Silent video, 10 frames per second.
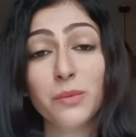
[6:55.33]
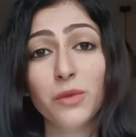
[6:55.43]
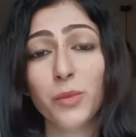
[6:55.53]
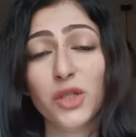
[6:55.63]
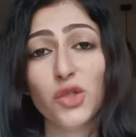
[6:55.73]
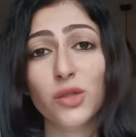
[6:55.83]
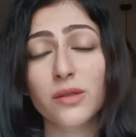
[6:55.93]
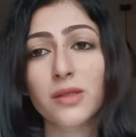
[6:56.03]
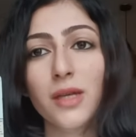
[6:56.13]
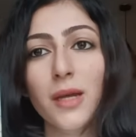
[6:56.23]
the
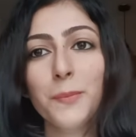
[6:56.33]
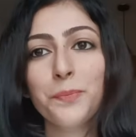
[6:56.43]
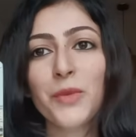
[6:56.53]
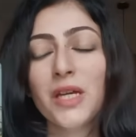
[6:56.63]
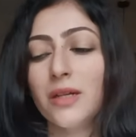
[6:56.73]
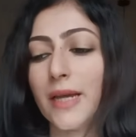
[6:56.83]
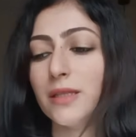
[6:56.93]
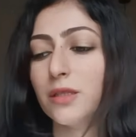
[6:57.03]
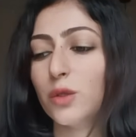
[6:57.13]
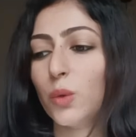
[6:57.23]
pictures,
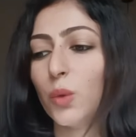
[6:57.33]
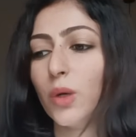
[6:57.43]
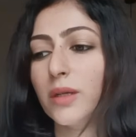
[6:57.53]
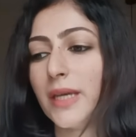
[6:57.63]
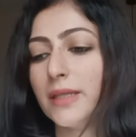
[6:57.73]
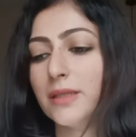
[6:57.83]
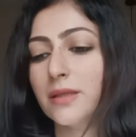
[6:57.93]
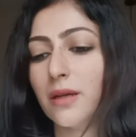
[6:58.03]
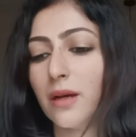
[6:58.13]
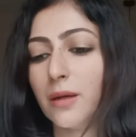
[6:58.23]
right? So yes,